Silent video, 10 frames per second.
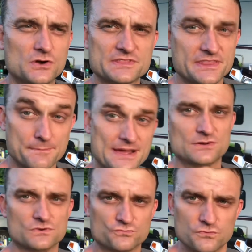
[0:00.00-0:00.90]
and then the bike
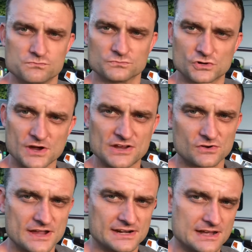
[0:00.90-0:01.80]
would vroom, crank
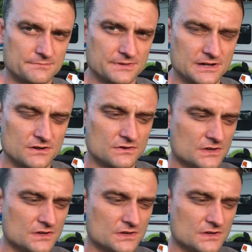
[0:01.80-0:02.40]
right up, It